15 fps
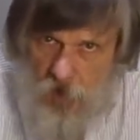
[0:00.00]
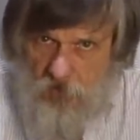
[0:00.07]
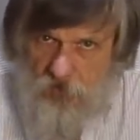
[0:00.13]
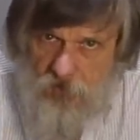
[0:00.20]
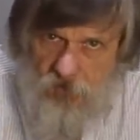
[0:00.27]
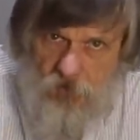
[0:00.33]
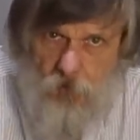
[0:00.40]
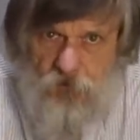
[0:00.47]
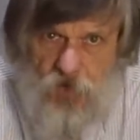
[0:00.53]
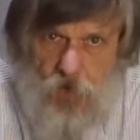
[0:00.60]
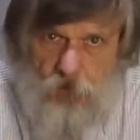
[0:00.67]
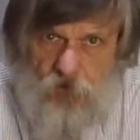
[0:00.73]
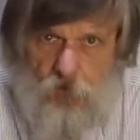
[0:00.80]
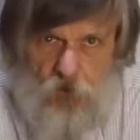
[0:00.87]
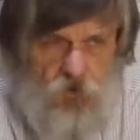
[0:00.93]
lots
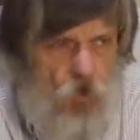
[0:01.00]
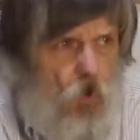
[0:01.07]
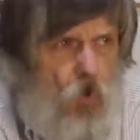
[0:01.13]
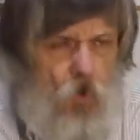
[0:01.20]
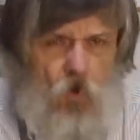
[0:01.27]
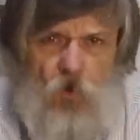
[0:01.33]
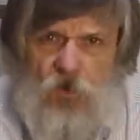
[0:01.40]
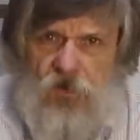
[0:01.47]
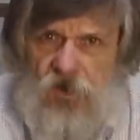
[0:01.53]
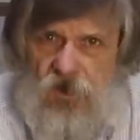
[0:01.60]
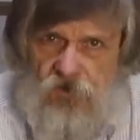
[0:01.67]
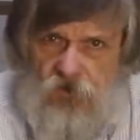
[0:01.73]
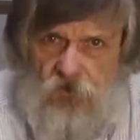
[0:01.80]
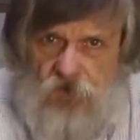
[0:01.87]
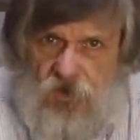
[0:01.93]
sometimes, with all
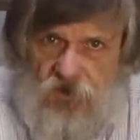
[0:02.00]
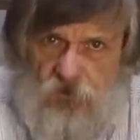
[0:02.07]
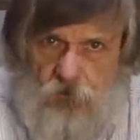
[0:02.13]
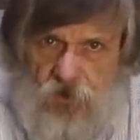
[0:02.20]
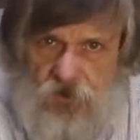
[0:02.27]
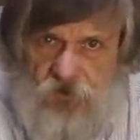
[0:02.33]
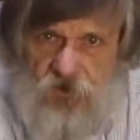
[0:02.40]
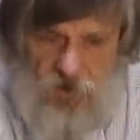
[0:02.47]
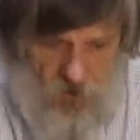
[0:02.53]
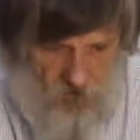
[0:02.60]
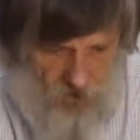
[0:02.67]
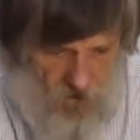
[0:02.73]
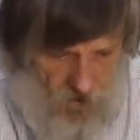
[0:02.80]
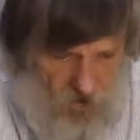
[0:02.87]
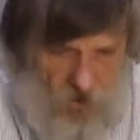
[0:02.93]
kinds of things mixed
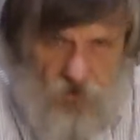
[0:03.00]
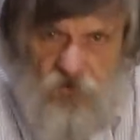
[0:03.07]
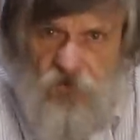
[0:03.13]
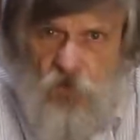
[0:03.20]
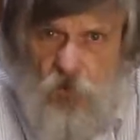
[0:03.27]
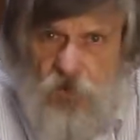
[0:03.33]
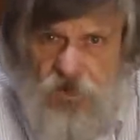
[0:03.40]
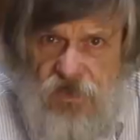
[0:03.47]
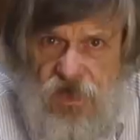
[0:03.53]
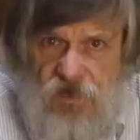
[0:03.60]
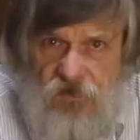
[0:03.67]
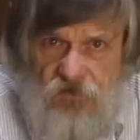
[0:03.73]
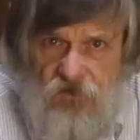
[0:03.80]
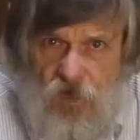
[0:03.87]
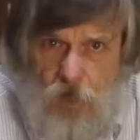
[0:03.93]
together. And so he
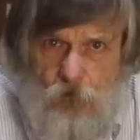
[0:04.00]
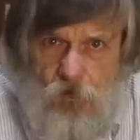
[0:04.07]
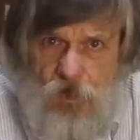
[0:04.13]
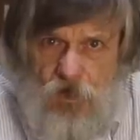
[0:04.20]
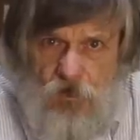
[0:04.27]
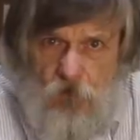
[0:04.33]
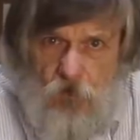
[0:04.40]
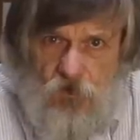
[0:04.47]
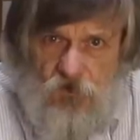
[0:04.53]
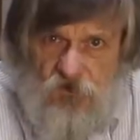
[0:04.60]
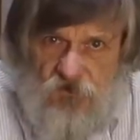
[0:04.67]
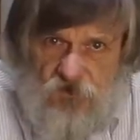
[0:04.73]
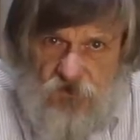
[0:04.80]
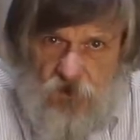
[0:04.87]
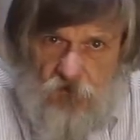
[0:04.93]
ends up with
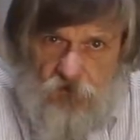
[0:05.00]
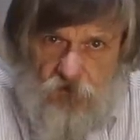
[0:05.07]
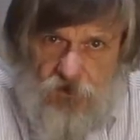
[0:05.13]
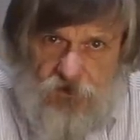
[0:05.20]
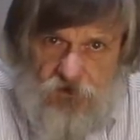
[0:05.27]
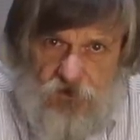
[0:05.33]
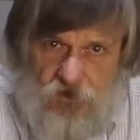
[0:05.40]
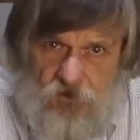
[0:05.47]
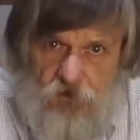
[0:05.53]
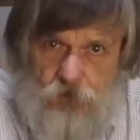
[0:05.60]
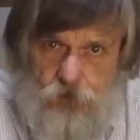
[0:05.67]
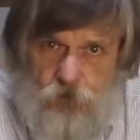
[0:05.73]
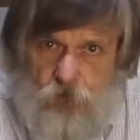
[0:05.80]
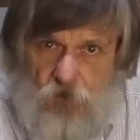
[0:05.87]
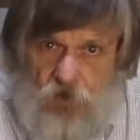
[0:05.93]
stuff like this.
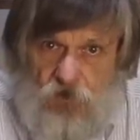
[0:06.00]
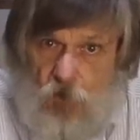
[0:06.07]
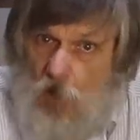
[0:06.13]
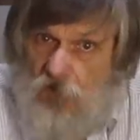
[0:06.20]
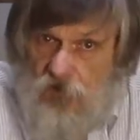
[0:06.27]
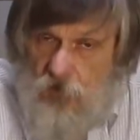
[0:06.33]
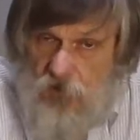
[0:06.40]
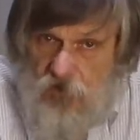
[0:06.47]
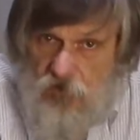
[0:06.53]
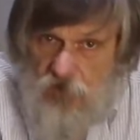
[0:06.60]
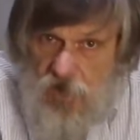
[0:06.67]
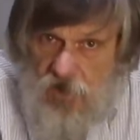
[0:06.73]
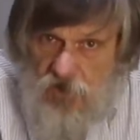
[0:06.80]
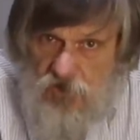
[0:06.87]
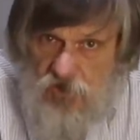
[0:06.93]
Toss them in the
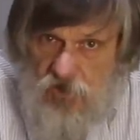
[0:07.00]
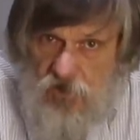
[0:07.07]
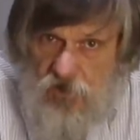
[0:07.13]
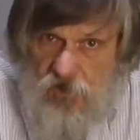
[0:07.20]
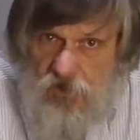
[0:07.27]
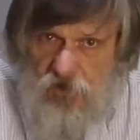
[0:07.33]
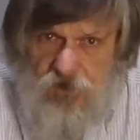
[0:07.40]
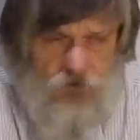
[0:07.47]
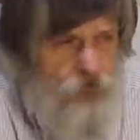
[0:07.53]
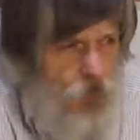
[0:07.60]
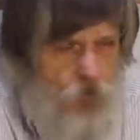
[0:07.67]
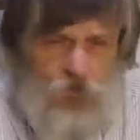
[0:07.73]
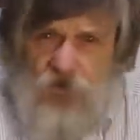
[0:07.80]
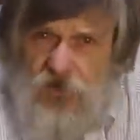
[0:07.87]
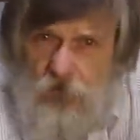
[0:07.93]
trash.
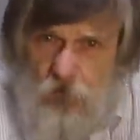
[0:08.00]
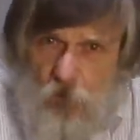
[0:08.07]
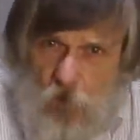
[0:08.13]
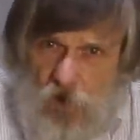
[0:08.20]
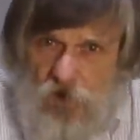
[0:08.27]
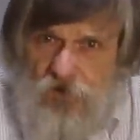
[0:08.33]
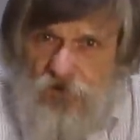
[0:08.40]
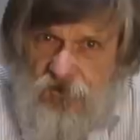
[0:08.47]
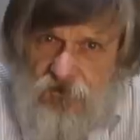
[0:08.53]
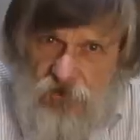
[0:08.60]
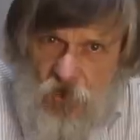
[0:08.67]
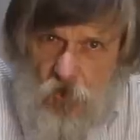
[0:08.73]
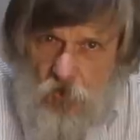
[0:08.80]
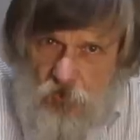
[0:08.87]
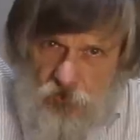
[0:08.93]
Remember, there was
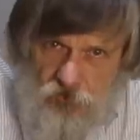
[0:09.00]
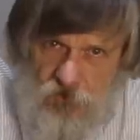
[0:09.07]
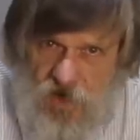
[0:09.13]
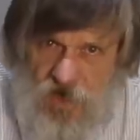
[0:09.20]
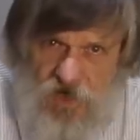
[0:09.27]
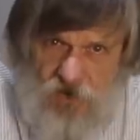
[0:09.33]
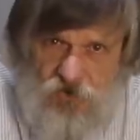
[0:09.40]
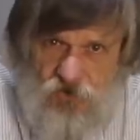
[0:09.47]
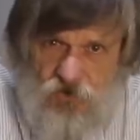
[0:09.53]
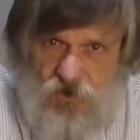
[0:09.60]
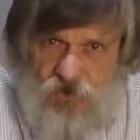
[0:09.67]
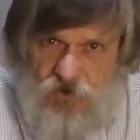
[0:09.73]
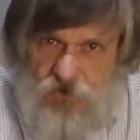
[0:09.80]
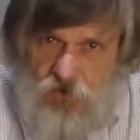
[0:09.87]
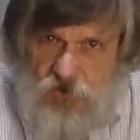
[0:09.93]
no trash,
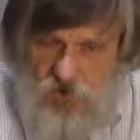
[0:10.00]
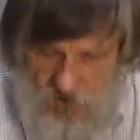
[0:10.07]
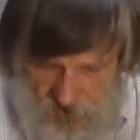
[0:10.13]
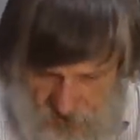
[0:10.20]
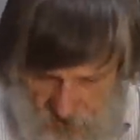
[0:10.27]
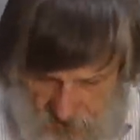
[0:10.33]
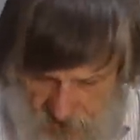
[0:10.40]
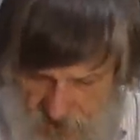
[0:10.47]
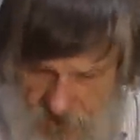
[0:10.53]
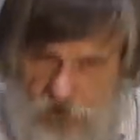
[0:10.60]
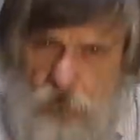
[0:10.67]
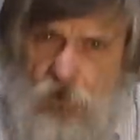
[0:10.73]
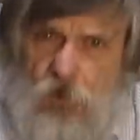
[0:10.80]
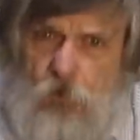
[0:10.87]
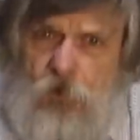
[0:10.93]
and you can see
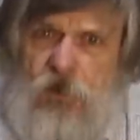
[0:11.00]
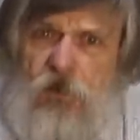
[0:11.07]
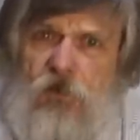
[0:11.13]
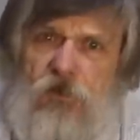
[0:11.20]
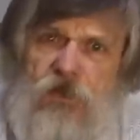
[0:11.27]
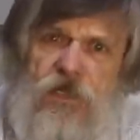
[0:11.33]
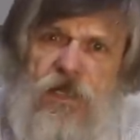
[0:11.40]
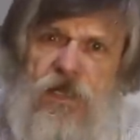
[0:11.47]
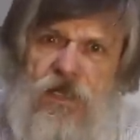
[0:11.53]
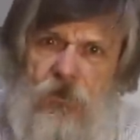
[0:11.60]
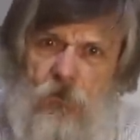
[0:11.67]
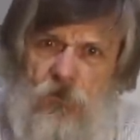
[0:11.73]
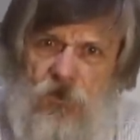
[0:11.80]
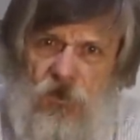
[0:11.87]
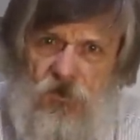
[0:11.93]
where we are
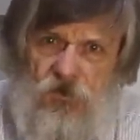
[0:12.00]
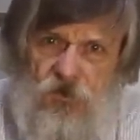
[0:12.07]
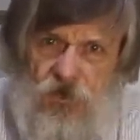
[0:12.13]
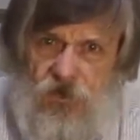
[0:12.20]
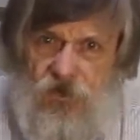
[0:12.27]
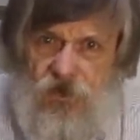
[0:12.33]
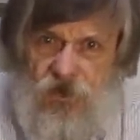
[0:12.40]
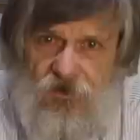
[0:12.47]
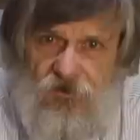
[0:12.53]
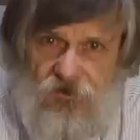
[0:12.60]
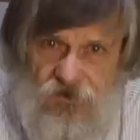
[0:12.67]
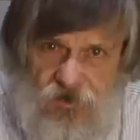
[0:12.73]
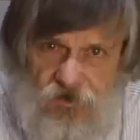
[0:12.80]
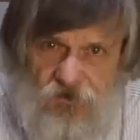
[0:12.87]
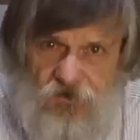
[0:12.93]
leading with this thing.
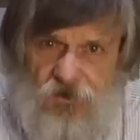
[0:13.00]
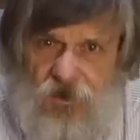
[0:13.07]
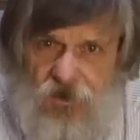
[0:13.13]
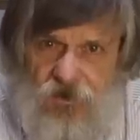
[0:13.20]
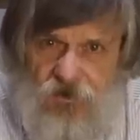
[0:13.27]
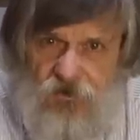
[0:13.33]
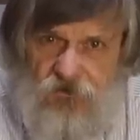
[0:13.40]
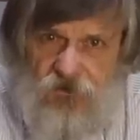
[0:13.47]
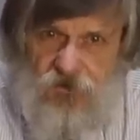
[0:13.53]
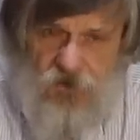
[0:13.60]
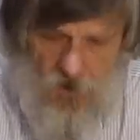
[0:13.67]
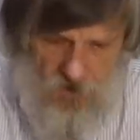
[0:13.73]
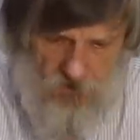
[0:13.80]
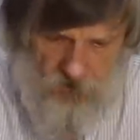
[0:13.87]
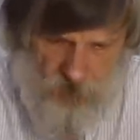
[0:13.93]
This is the
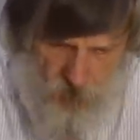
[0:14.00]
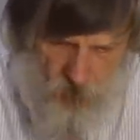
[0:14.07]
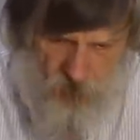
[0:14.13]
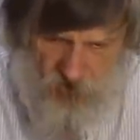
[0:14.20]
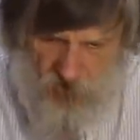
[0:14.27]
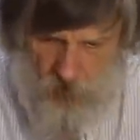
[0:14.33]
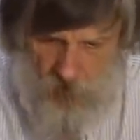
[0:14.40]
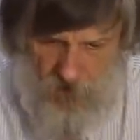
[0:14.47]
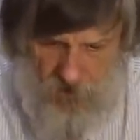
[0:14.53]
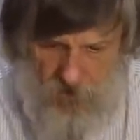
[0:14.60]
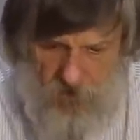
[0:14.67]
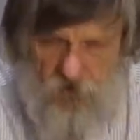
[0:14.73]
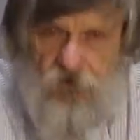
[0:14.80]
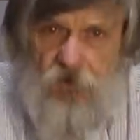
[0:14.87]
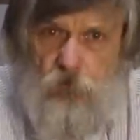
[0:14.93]
kind of ukiyo-e
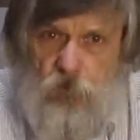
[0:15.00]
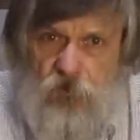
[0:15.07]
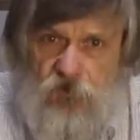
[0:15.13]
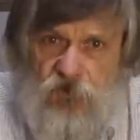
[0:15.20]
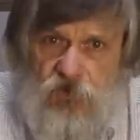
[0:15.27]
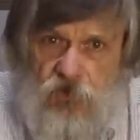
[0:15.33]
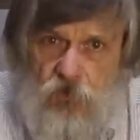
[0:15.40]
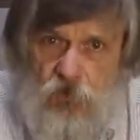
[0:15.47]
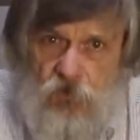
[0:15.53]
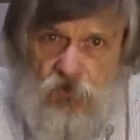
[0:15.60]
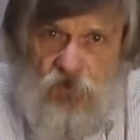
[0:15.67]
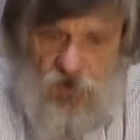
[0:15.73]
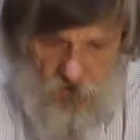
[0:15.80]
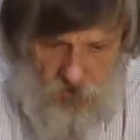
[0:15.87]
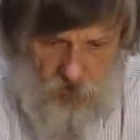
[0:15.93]
that was
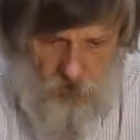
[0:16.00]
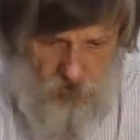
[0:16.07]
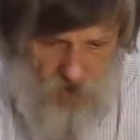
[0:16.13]
used to